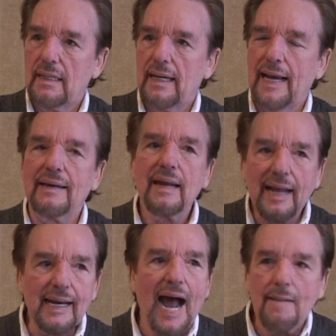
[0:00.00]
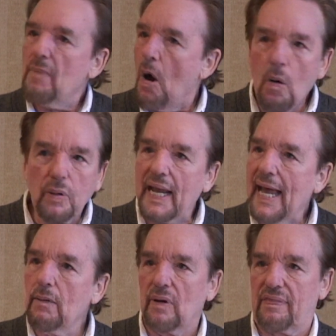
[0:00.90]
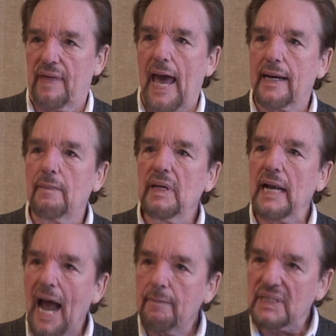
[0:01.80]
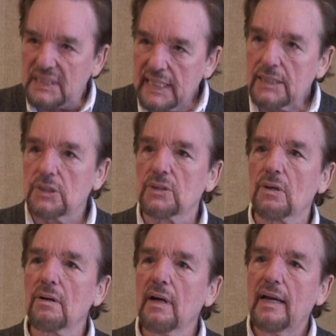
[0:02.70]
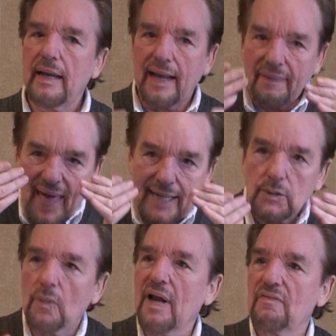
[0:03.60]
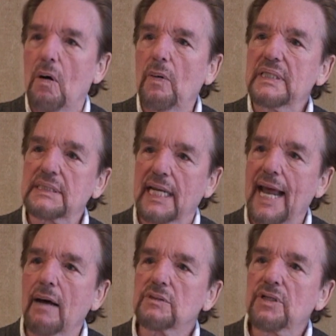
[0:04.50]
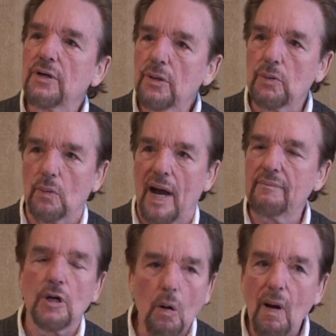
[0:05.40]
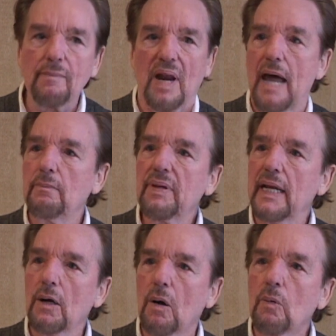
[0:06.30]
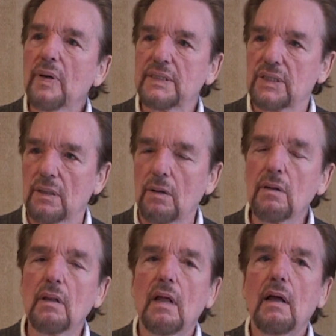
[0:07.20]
And I'm okay with that. I mean, I'm a teacher, and that's what I've always set out to do. I know I'm not being original.